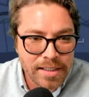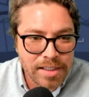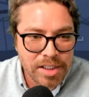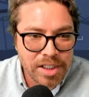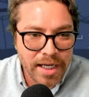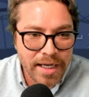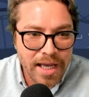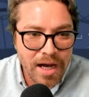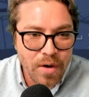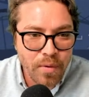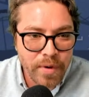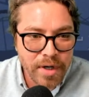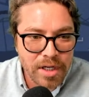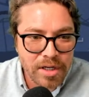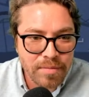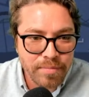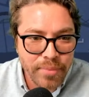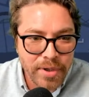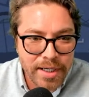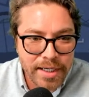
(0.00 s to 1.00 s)
Let's check out one of
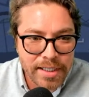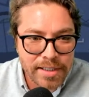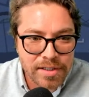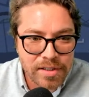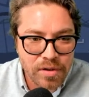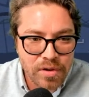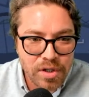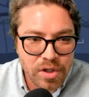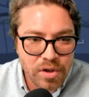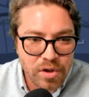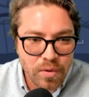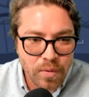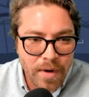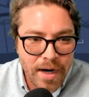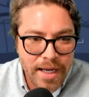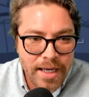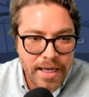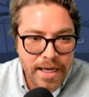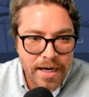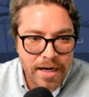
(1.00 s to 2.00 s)
your buddies. So you're
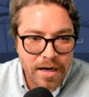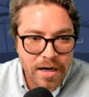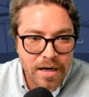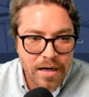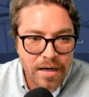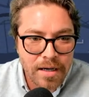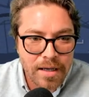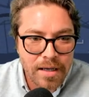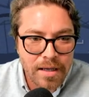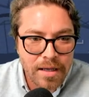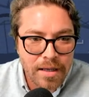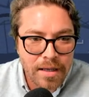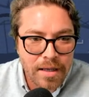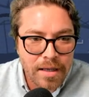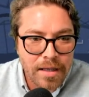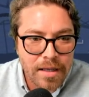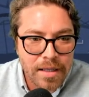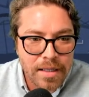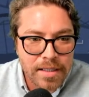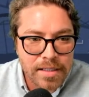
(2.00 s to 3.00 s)
right here.
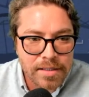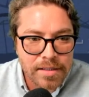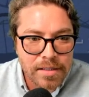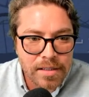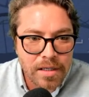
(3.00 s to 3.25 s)
Let's